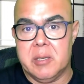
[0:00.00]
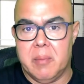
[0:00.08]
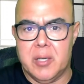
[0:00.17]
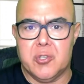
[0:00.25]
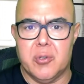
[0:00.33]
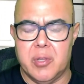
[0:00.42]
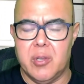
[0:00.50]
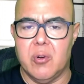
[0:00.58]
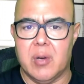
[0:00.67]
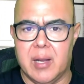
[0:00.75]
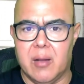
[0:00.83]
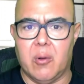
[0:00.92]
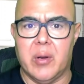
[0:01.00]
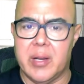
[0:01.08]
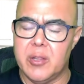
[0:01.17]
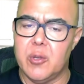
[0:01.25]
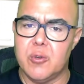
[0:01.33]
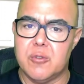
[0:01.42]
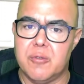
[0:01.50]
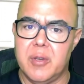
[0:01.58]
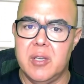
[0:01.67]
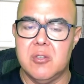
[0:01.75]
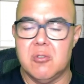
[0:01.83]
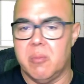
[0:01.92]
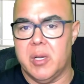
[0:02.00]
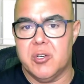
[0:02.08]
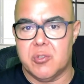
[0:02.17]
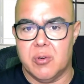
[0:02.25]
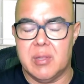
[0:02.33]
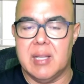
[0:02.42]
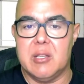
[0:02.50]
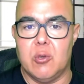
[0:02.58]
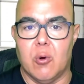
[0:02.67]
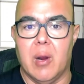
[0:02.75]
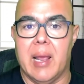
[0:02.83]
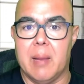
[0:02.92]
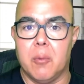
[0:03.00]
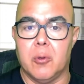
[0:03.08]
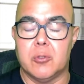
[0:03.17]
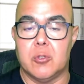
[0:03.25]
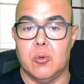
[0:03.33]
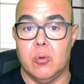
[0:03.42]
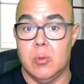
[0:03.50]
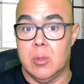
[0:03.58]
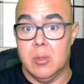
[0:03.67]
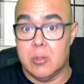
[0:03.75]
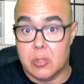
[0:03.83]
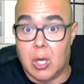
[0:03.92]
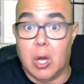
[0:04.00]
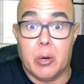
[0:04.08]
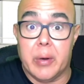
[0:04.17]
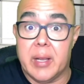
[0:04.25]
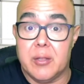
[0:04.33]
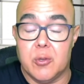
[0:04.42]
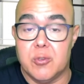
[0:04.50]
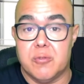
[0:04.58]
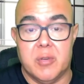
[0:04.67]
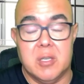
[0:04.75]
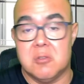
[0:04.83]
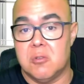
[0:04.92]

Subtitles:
Make sure that you're calculating those fees to make sure that you're able to tolerate those fees.